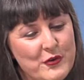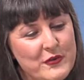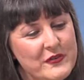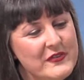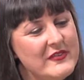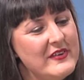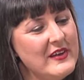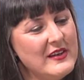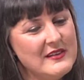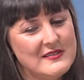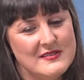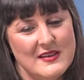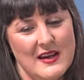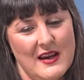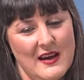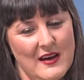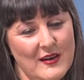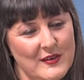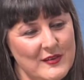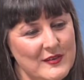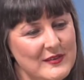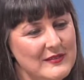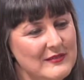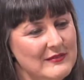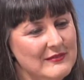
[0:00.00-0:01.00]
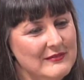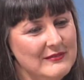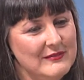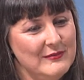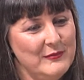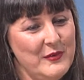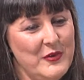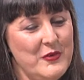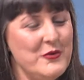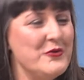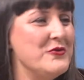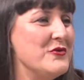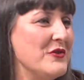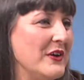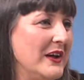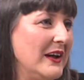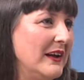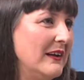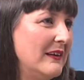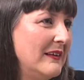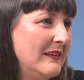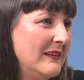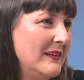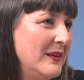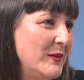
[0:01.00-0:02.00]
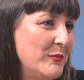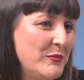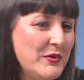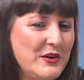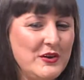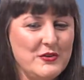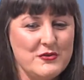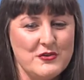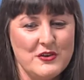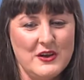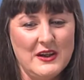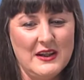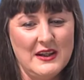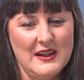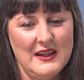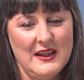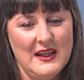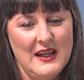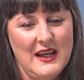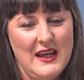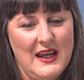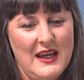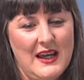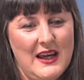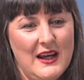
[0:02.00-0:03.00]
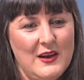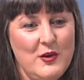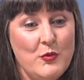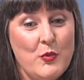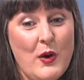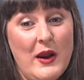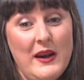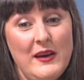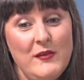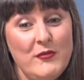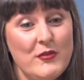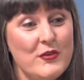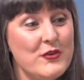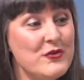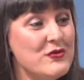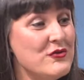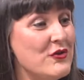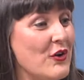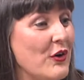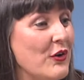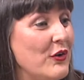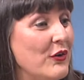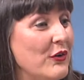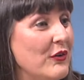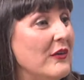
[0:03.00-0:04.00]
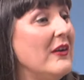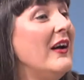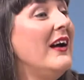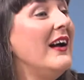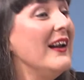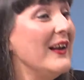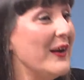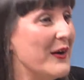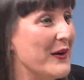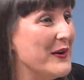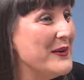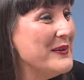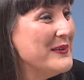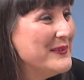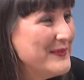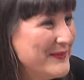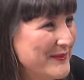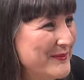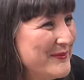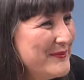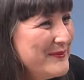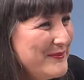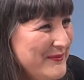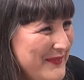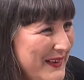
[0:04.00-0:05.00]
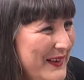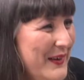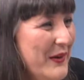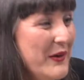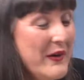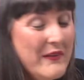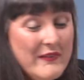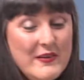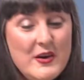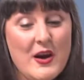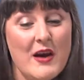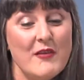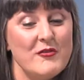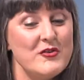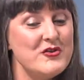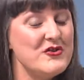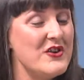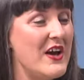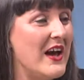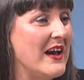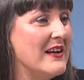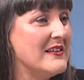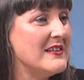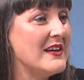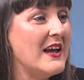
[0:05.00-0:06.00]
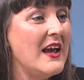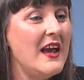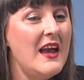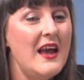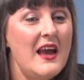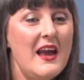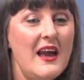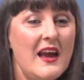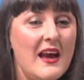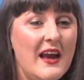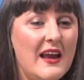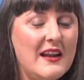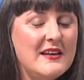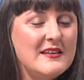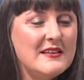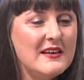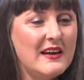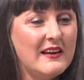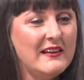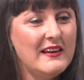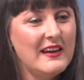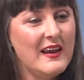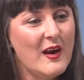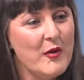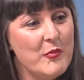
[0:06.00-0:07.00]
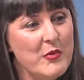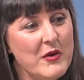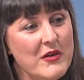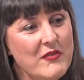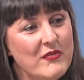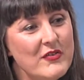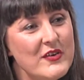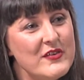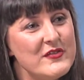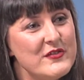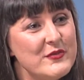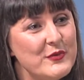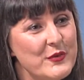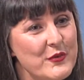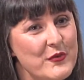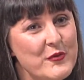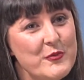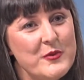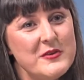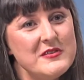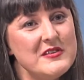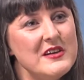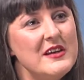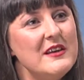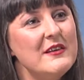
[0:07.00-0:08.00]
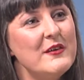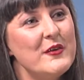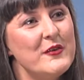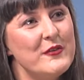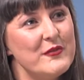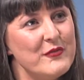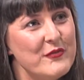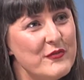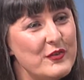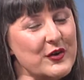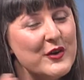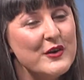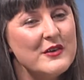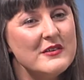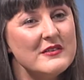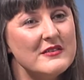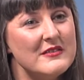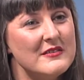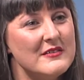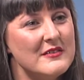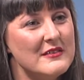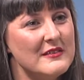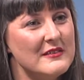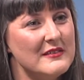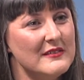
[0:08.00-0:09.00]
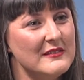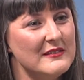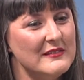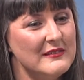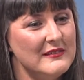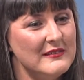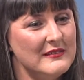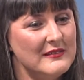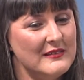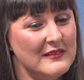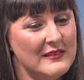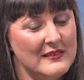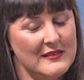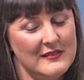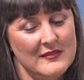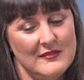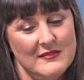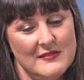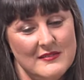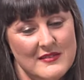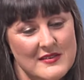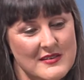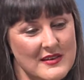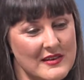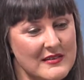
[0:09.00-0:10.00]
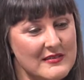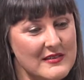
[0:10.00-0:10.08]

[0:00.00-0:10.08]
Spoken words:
sit down with your drink, you bring a drink in, and you're waiting for the show. Oh, hello, and you have a chat. And at the Cabaret Festival, especially in those first 6 years,